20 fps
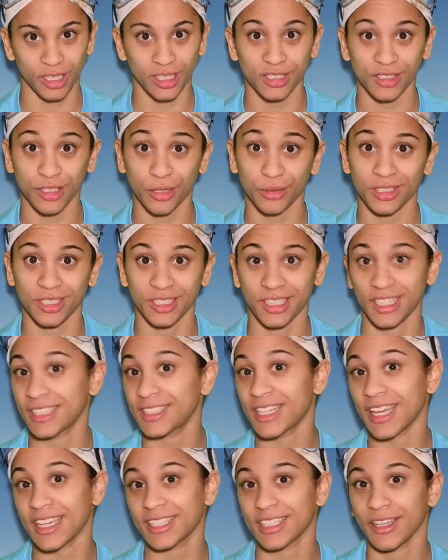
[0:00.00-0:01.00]
and so
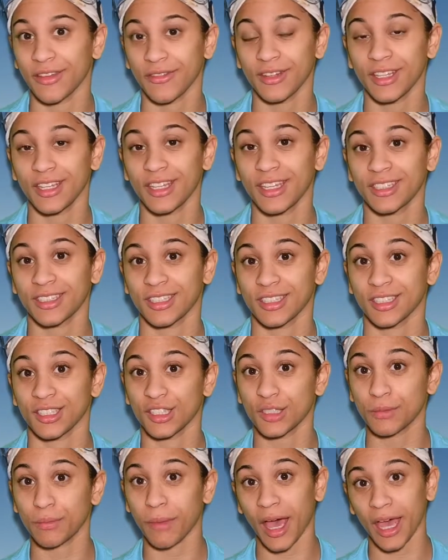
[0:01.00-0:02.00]
today's activity is
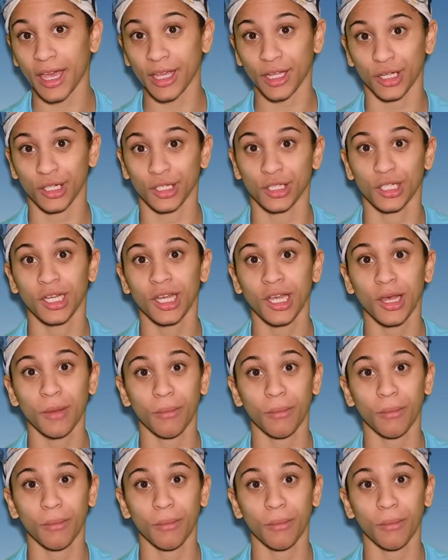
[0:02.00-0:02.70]
inspired